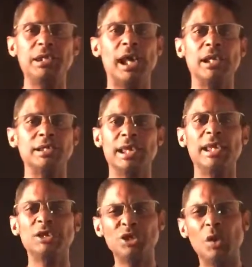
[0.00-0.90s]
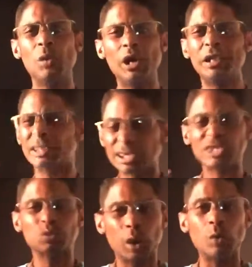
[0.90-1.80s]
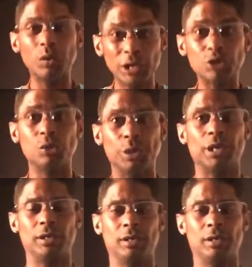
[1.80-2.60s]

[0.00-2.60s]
And you know what? This is what we're doing.